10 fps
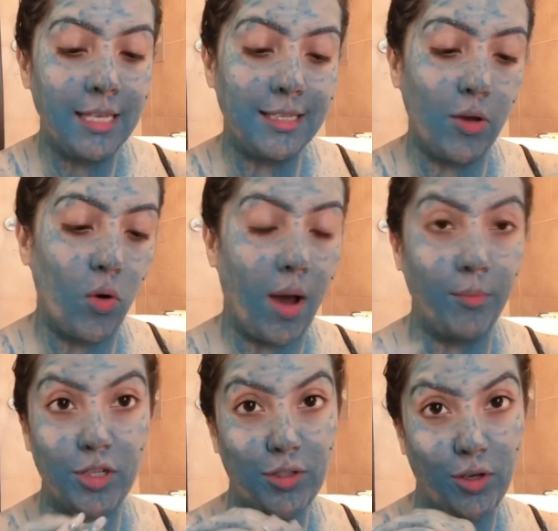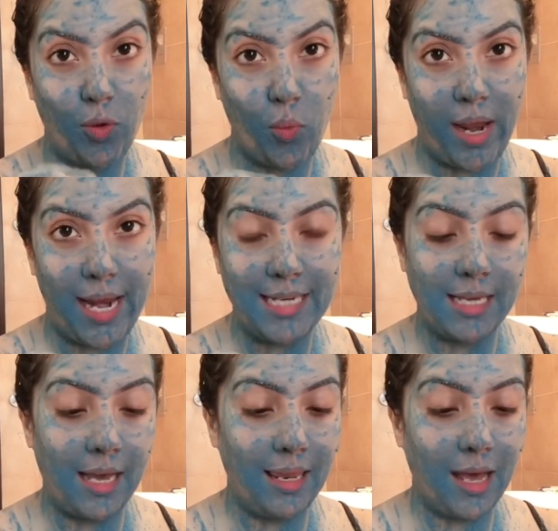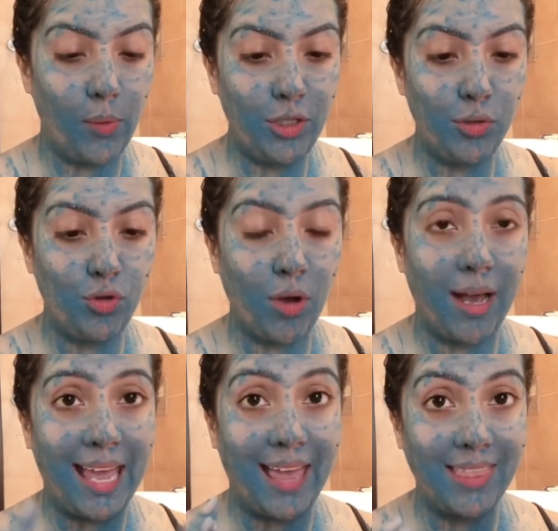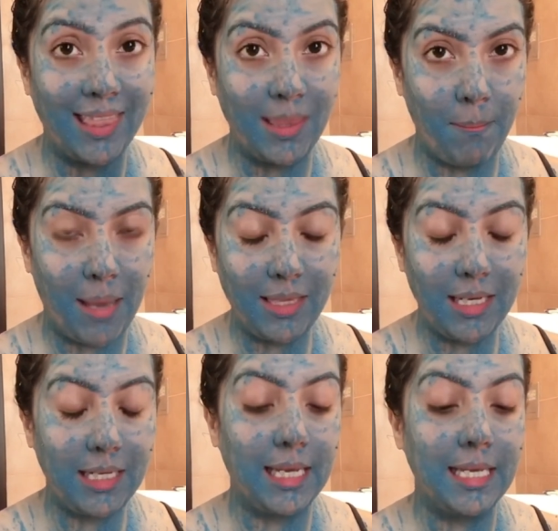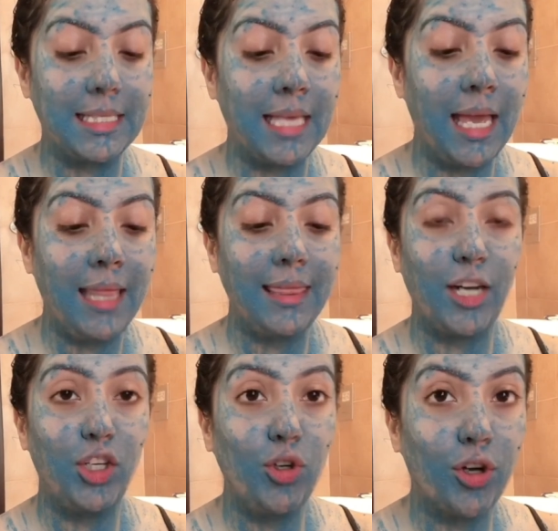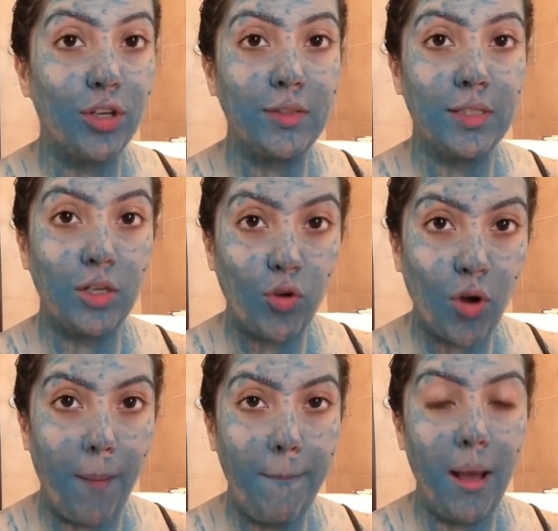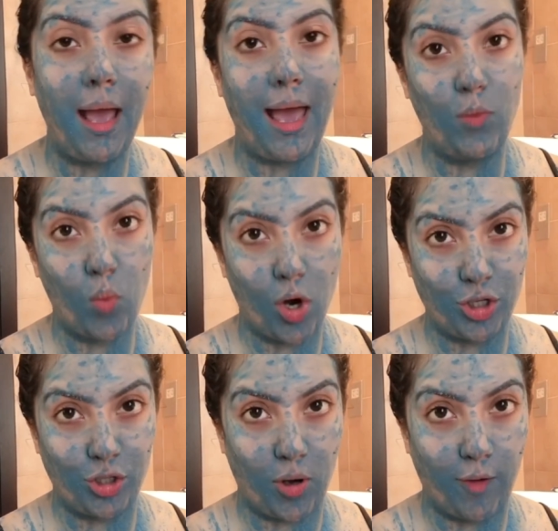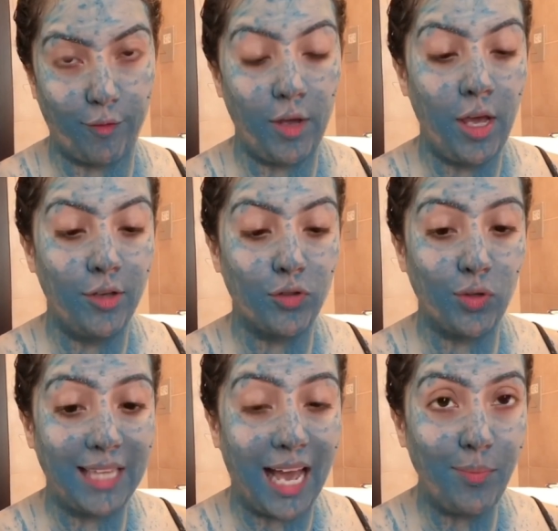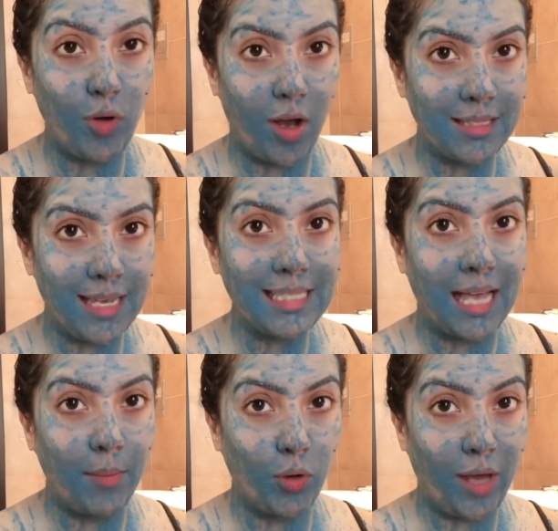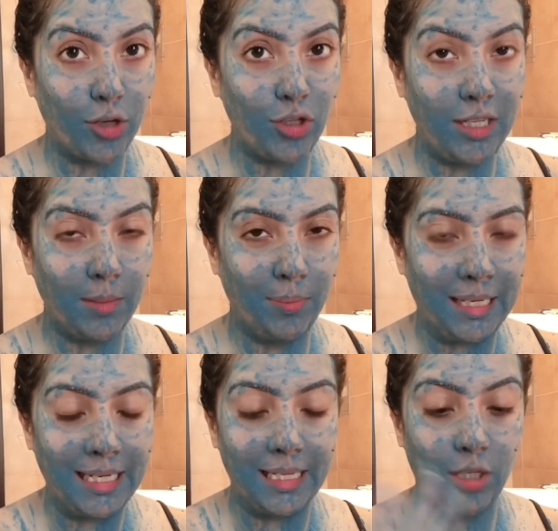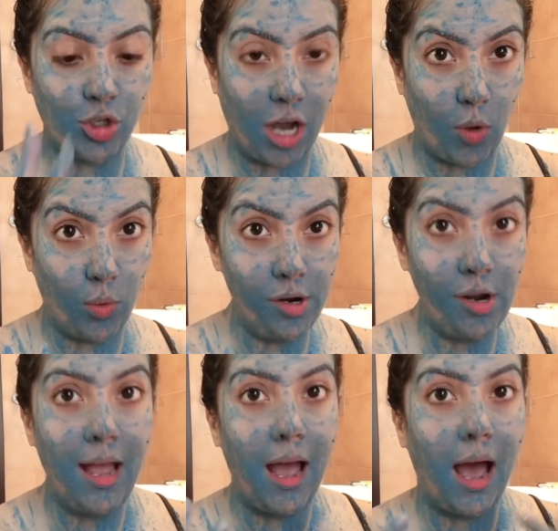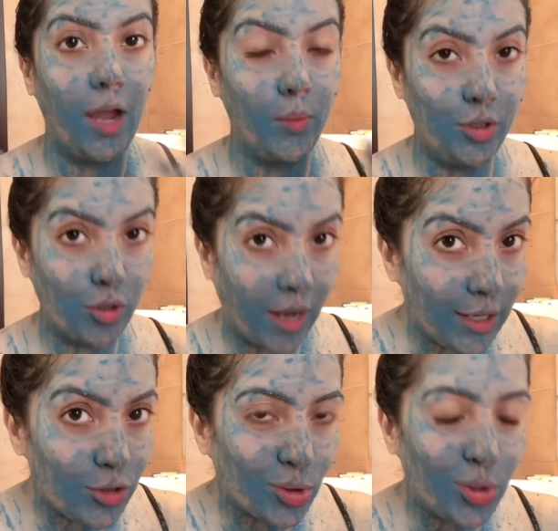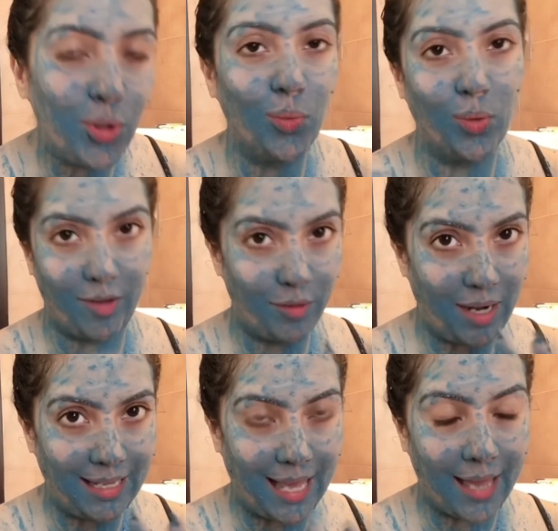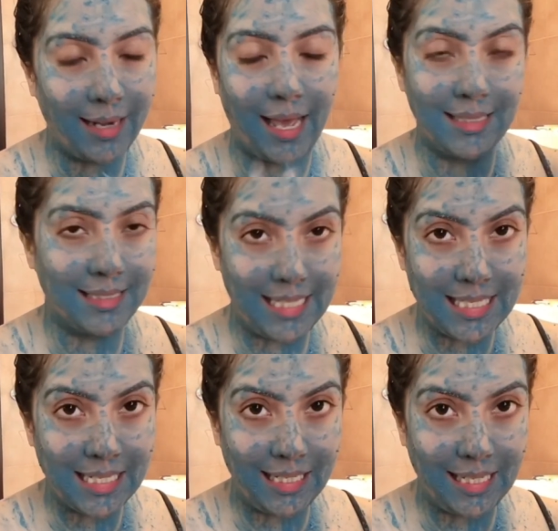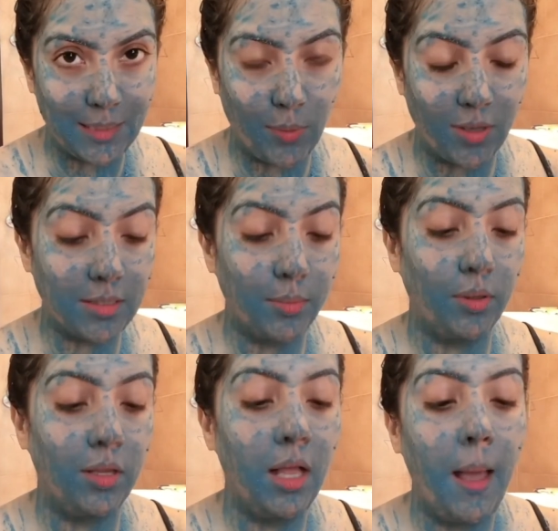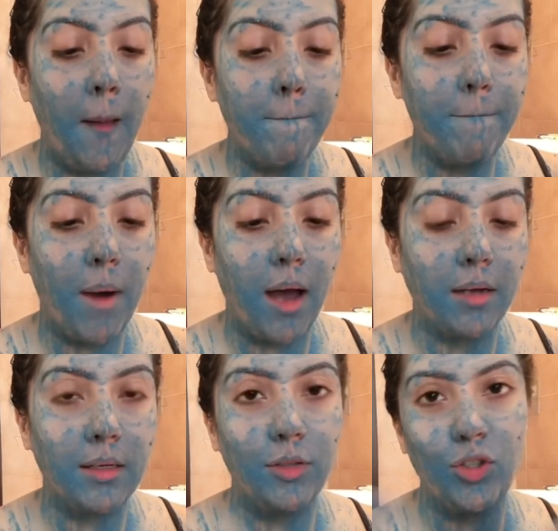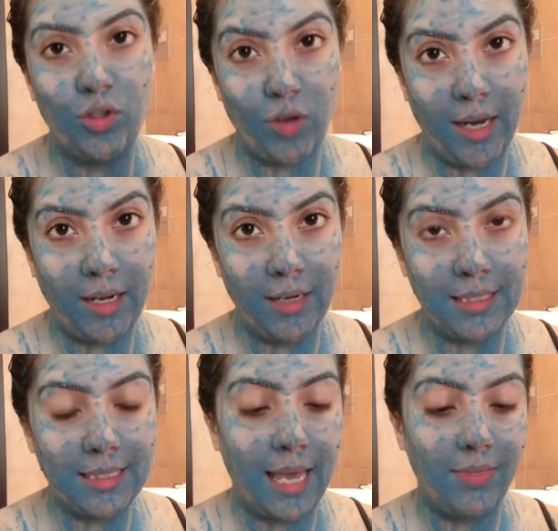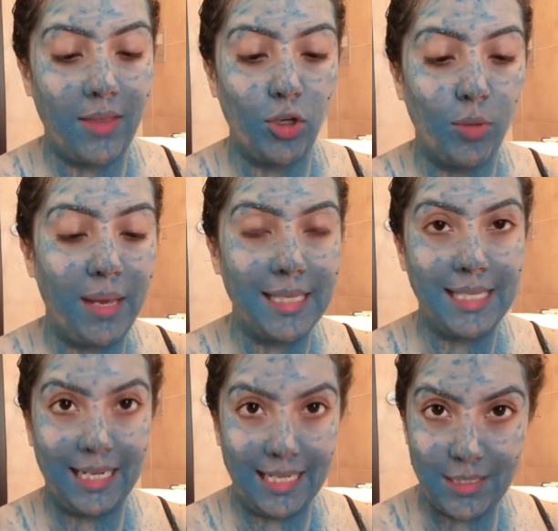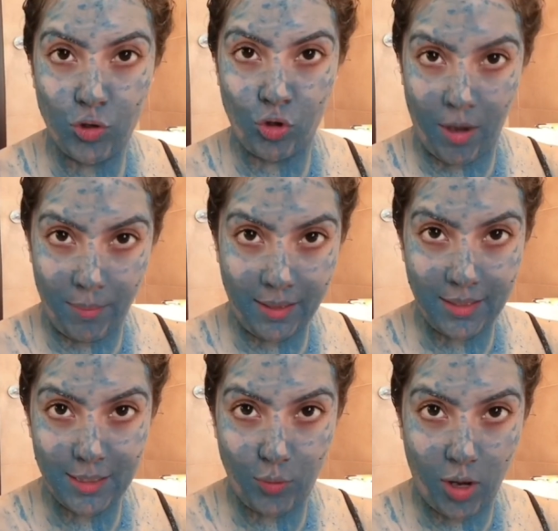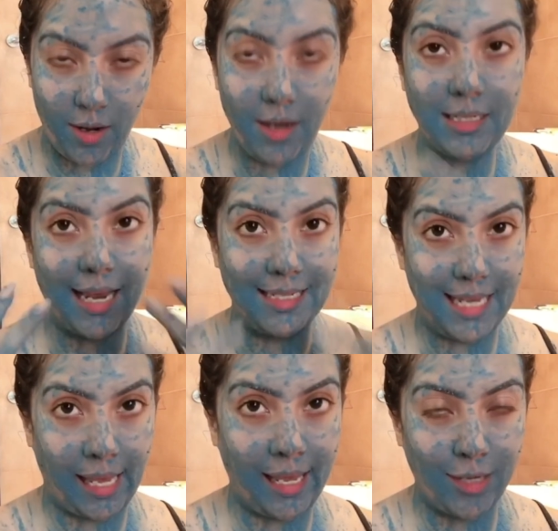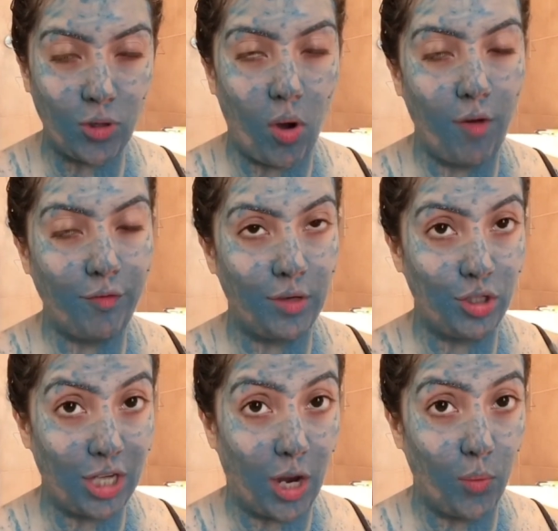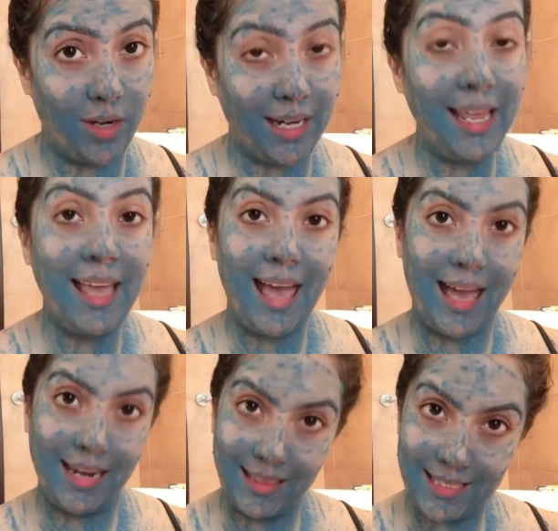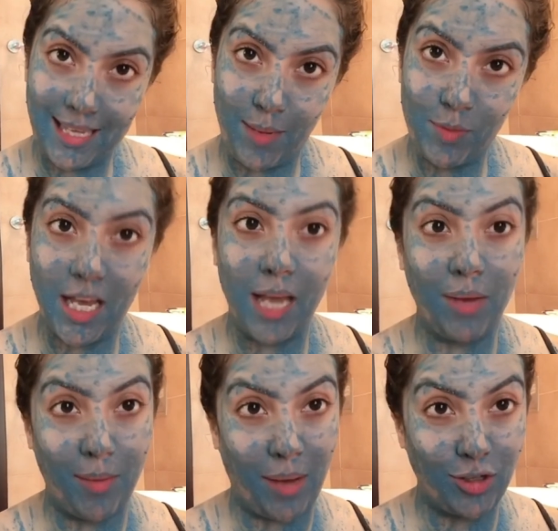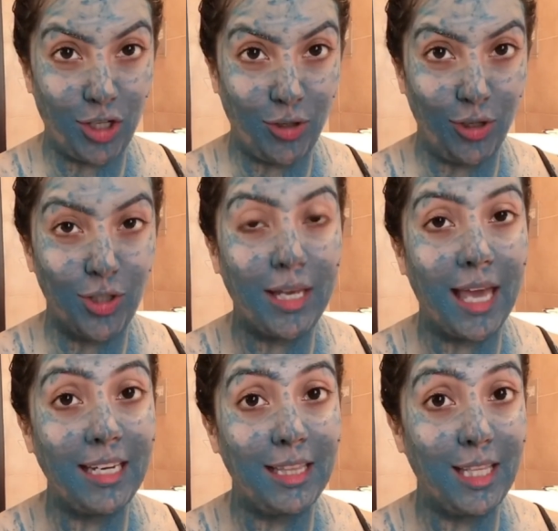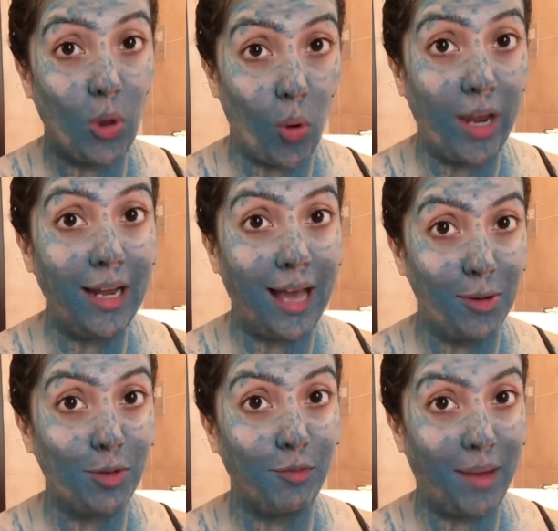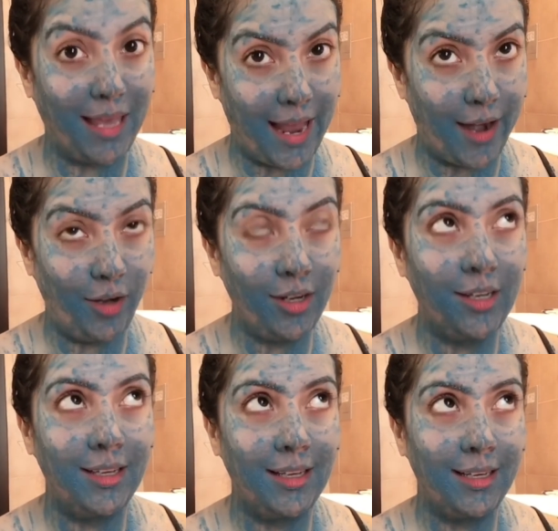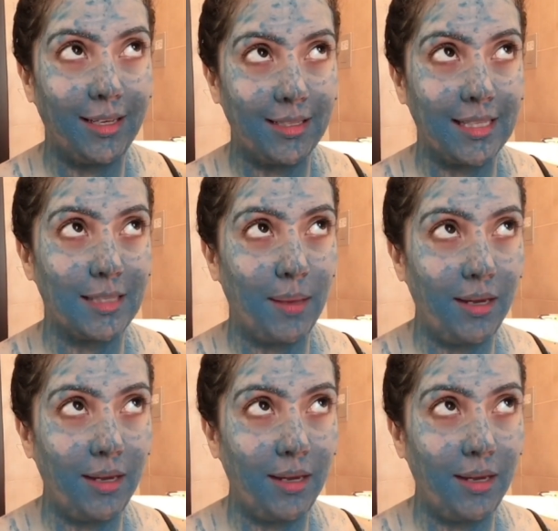So I'm just going to wait, allow it to dry, and then the method is that you're going to scrub and wash it off. So that process I'm going to actually complete in the shower. I will try and show you whatever I can as decently as possible, but just try and understand that you're basically scrubbing this product and taking it off, showering, and at the same time I'm actually going to get the oil out of my hair because it's been